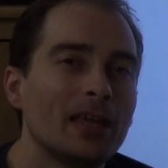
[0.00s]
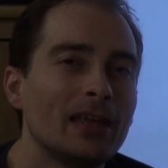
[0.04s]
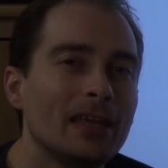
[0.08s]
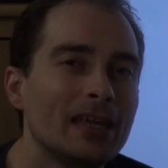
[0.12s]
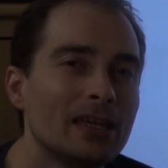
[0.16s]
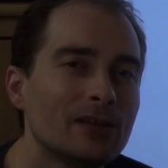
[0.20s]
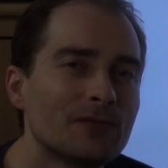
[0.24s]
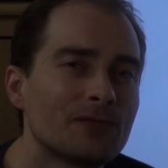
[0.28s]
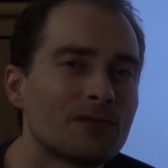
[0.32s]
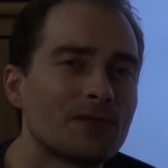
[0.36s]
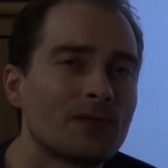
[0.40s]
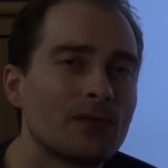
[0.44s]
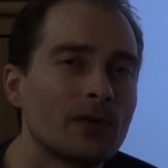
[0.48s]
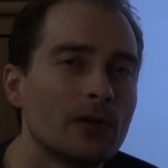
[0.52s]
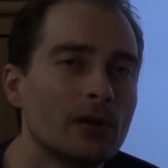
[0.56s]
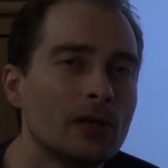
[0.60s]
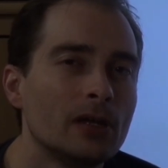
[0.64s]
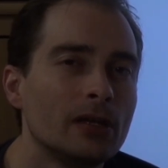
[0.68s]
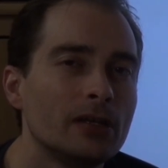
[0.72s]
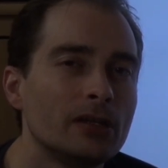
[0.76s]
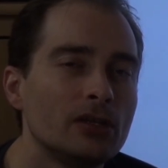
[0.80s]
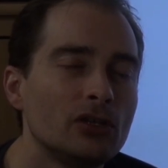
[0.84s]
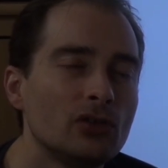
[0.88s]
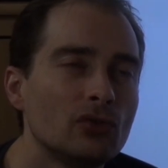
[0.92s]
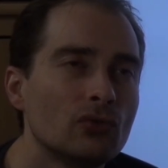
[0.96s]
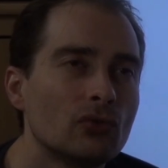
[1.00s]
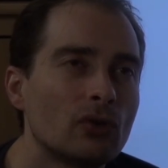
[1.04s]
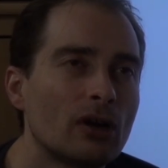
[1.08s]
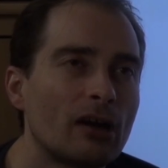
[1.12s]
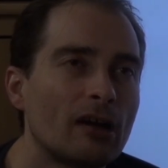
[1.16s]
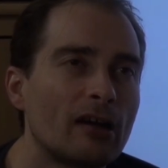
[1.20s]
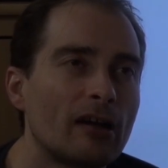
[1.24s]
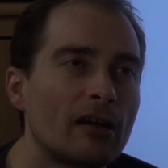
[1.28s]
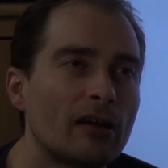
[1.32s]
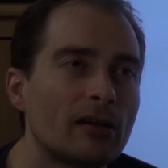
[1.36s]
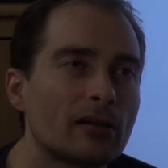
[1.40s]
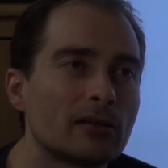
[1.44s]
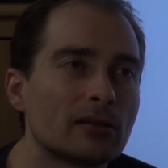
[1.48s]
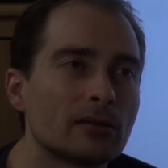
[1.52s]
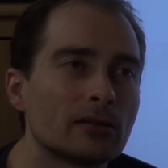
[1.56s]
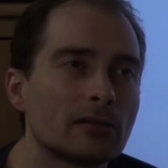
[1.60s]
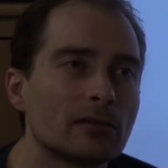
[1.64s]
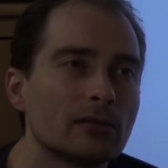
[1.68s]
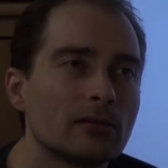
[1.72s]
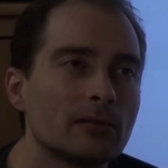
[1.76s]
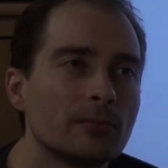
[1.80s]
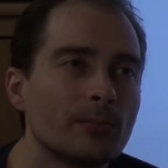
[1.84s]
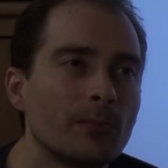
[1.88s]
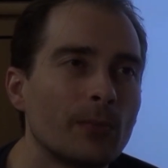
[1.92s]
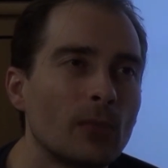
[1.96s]
if you are
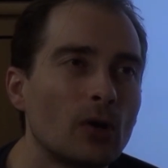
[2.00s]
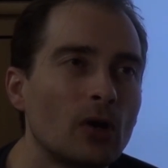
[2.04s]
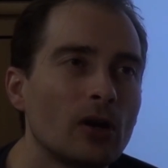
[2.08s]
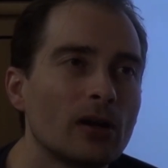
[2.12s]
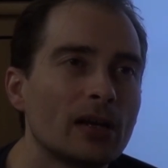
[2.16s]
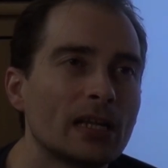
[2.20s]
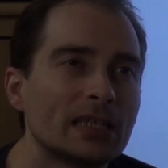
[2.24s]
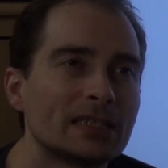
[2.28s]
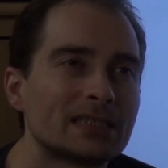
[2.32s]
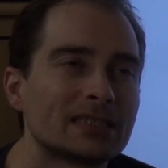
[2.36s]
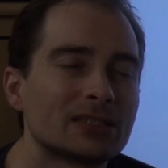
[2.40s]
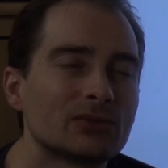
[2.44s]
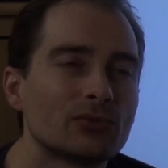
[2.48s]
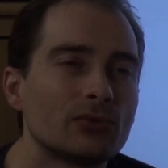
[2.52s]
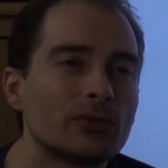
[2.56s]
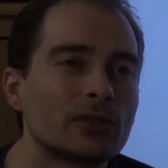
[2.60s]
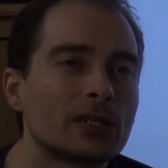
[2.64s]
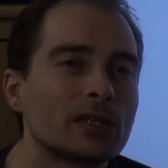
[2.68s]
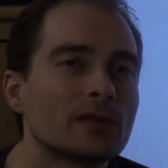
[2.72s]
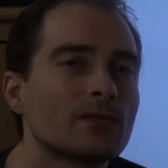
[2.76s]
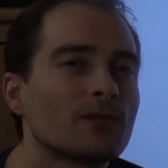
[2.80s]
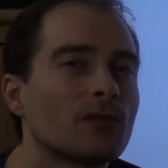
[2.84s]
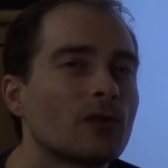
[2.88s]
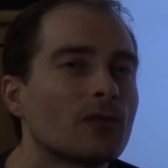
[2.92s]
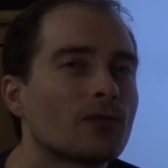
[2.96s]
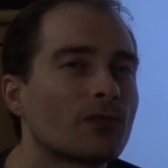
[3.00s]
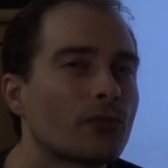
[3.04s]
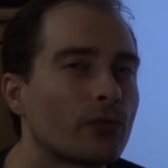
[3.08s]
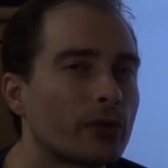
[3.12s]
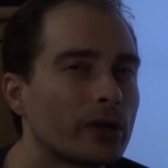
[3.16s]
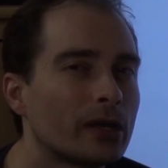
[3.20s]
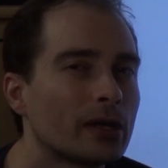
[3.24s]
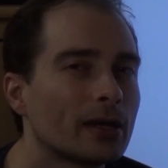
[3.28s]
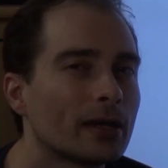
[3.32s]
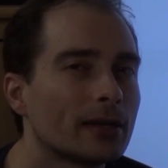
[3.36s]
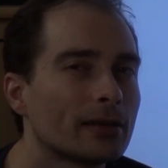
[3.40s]
more or less doing it for free.